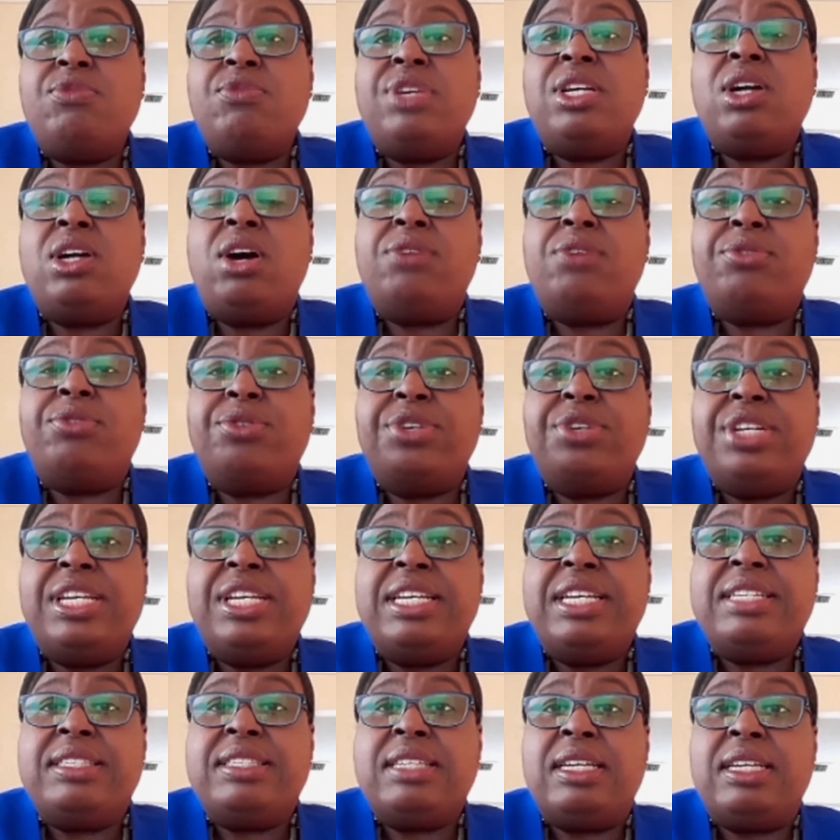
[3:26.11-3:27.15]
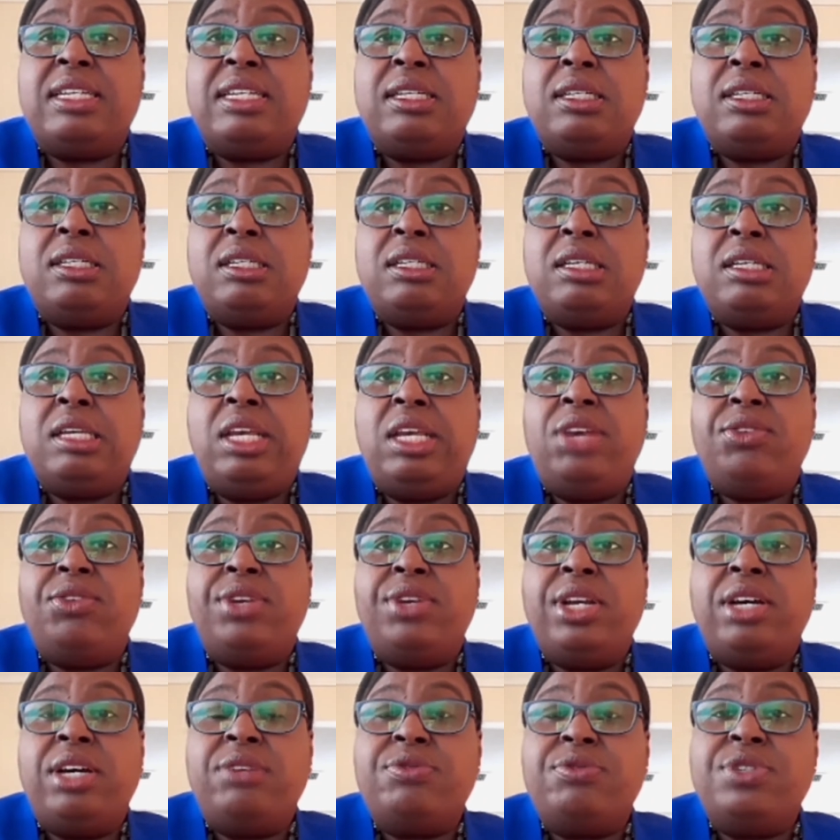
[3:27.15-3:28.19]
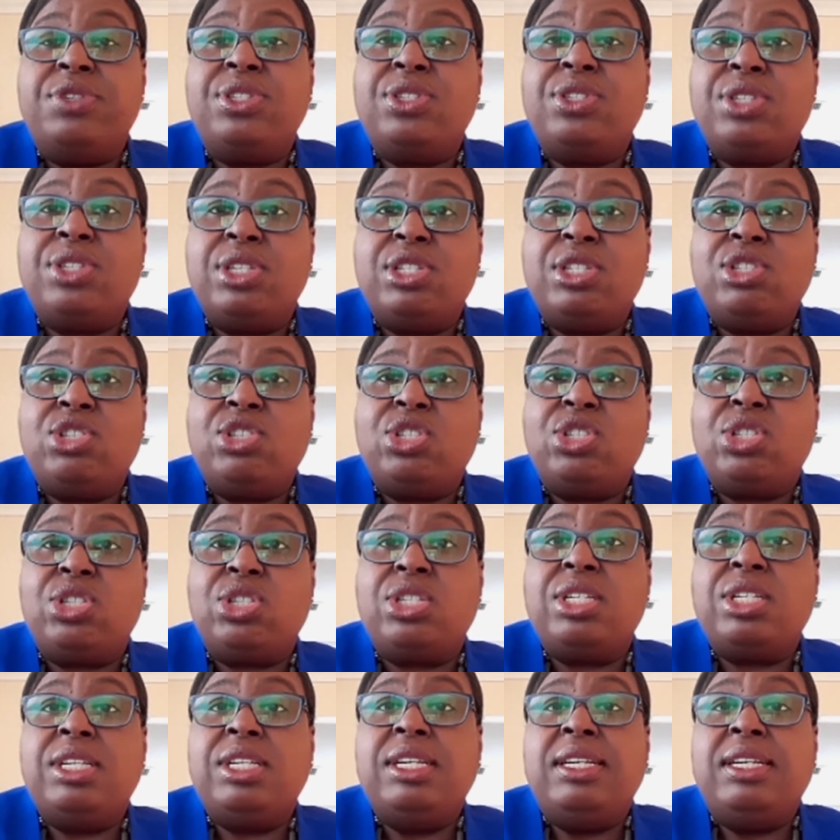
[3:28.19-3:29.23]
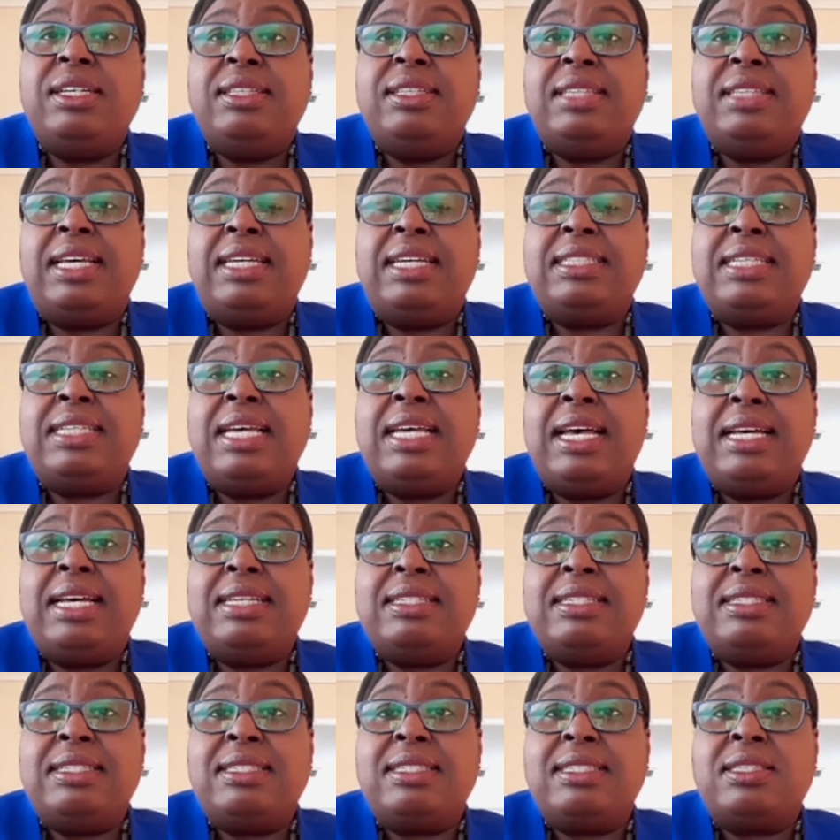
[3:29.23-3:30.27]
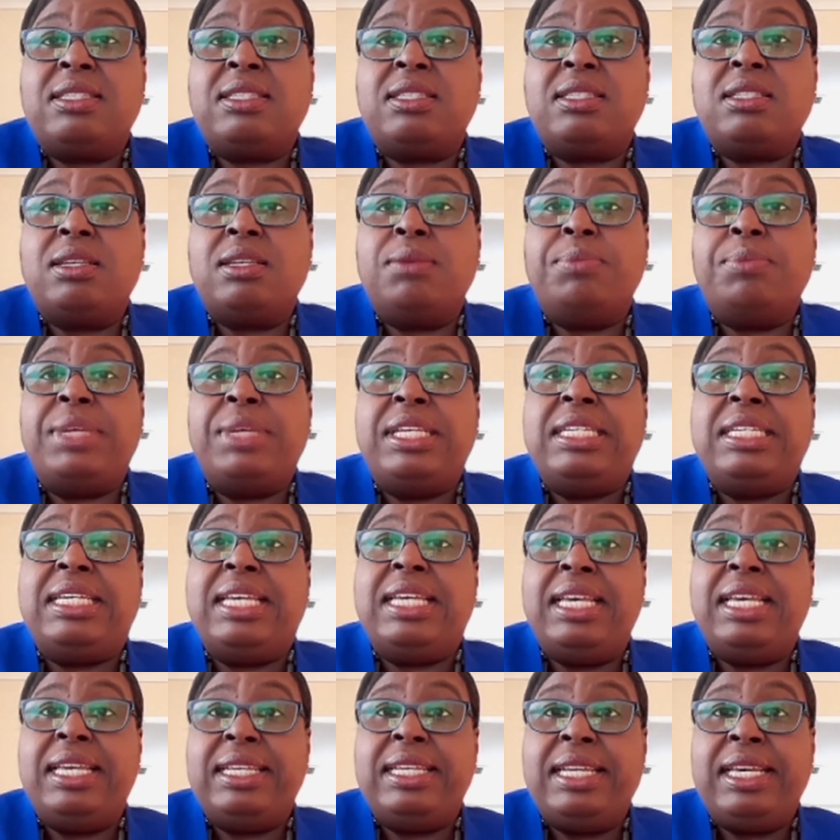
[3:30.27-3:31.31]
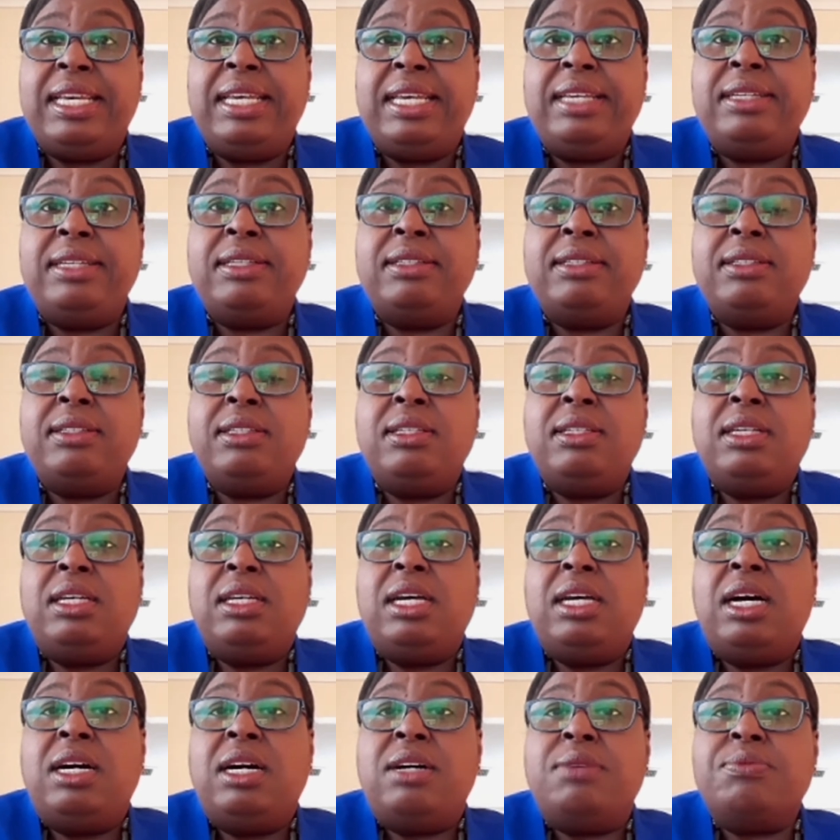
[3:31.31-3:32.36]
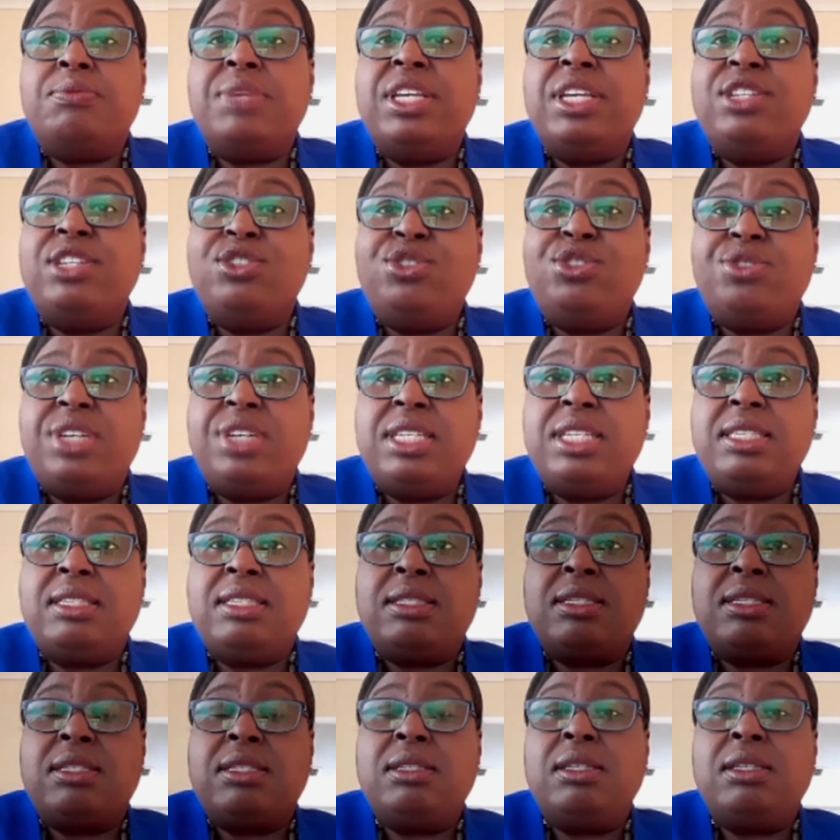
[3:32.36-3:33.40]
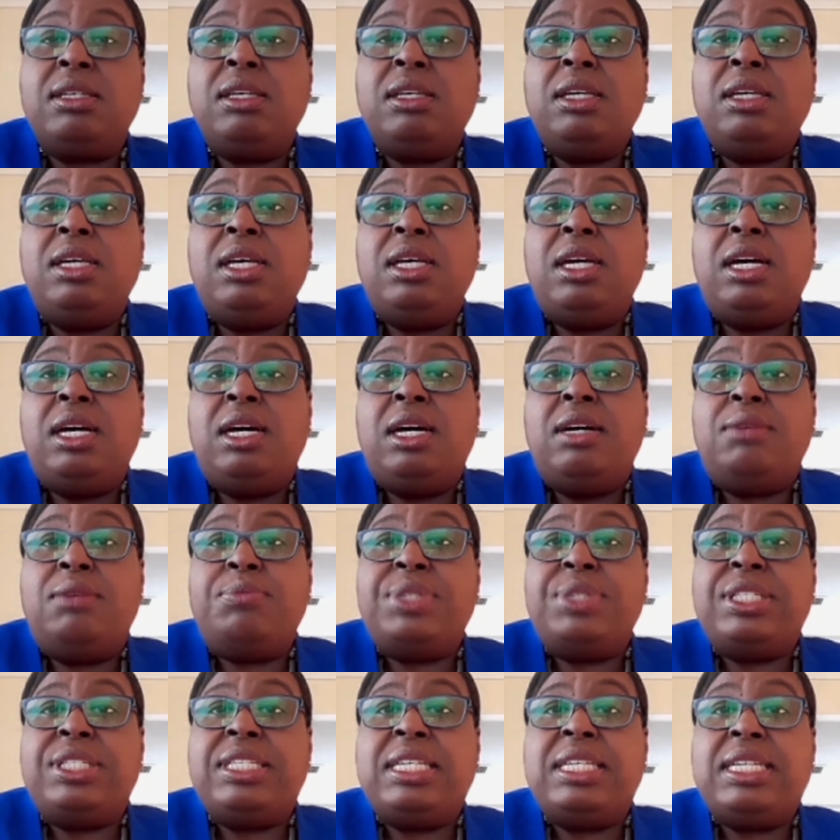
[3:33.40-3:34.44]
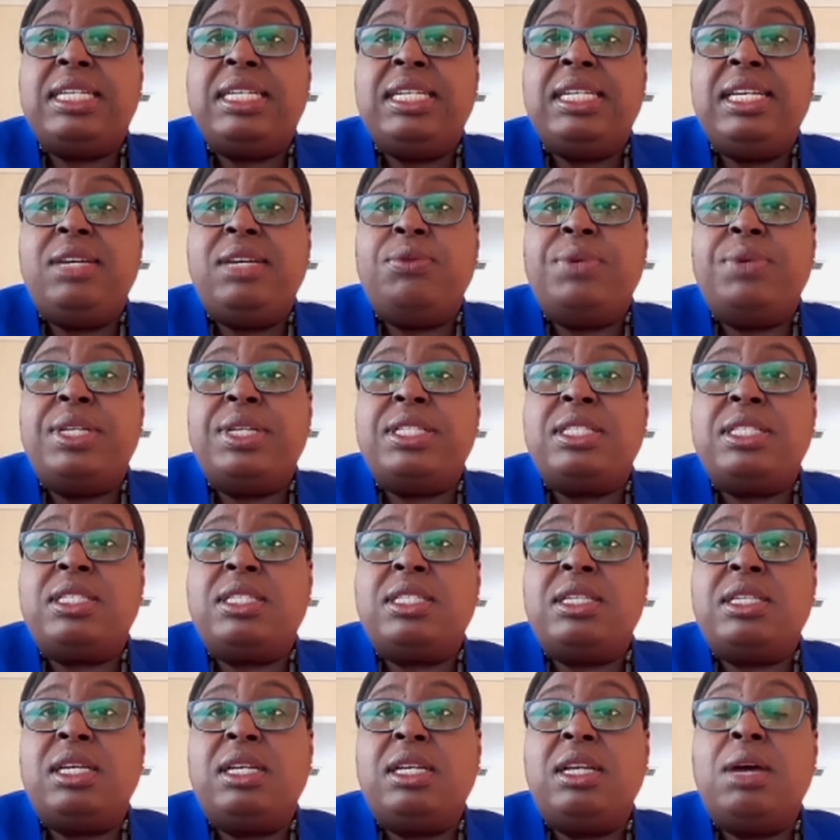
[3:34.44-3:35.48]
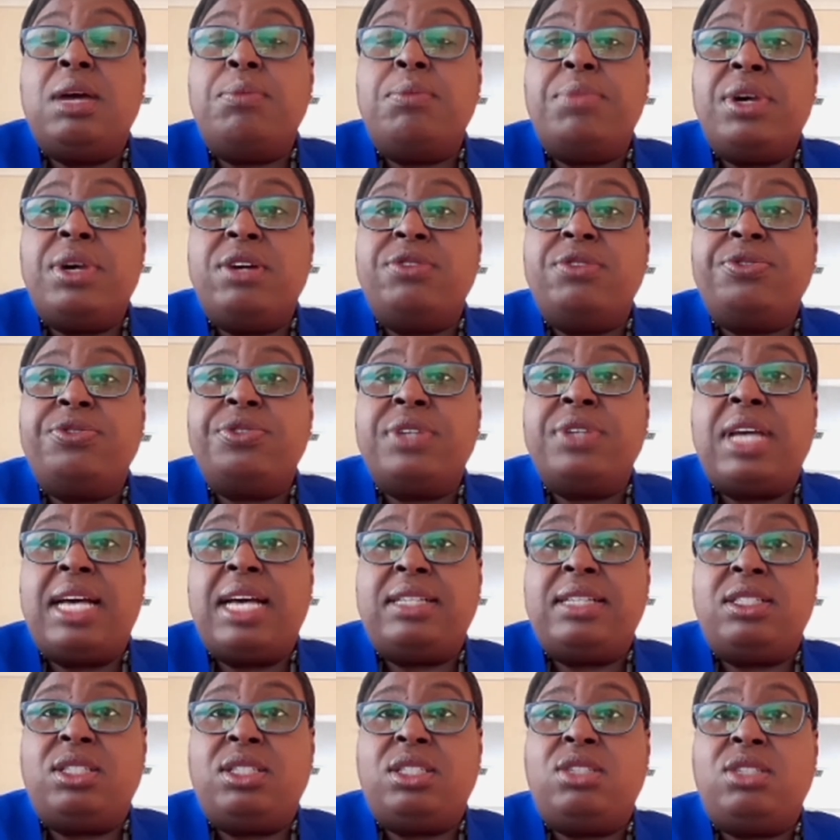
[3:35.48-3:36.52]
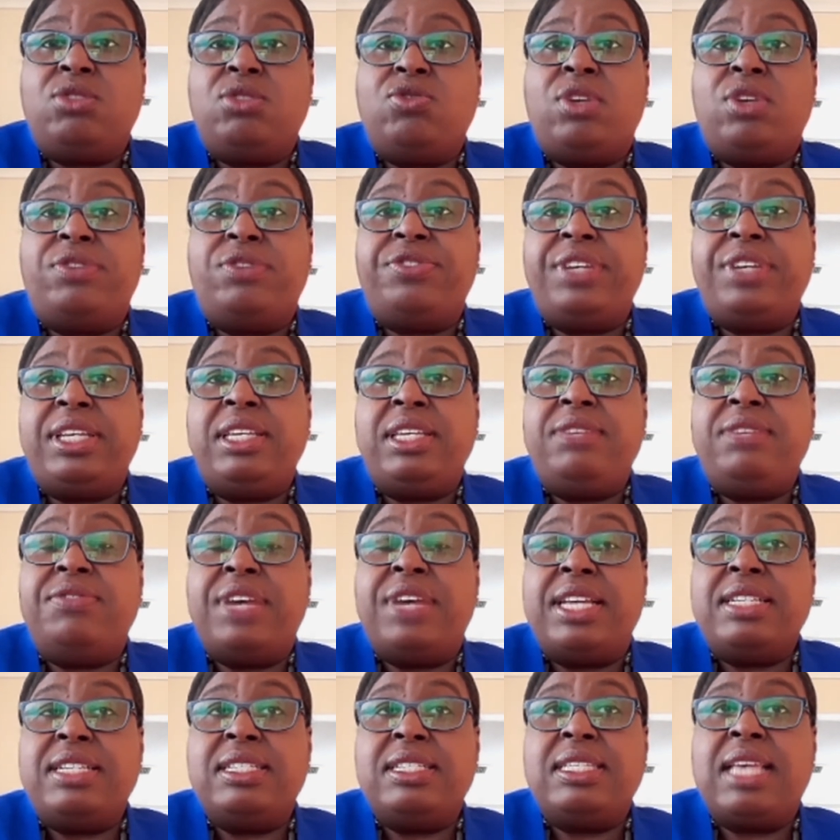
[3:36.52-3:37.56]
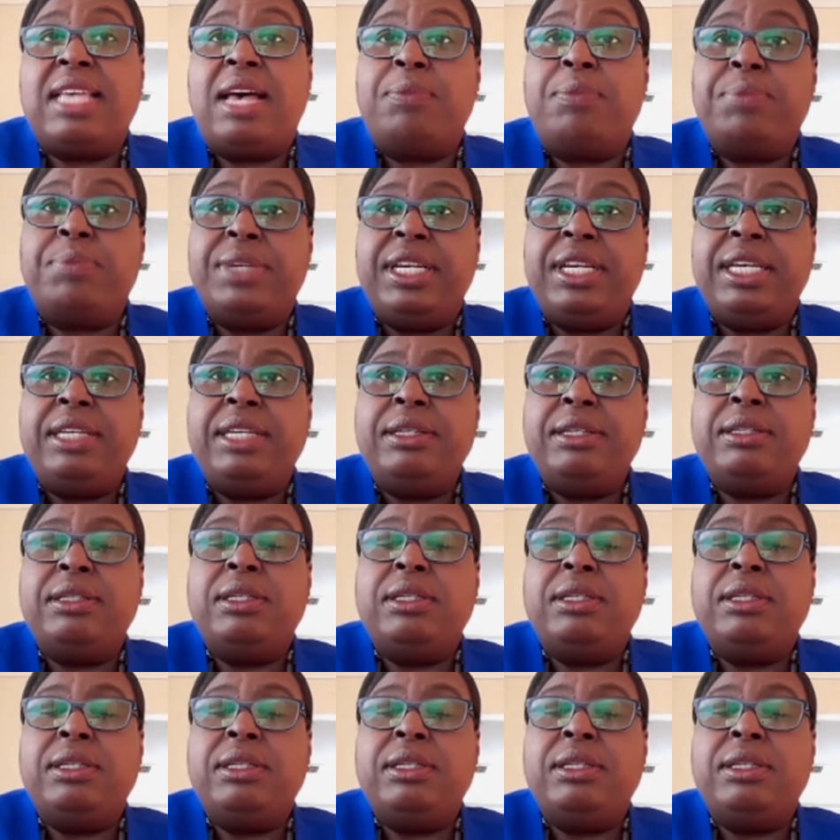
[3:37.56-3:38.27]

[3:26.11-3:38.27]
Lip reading: recovery is an area of research that has been gaining interest, particularly with a number of catastrophic events happening.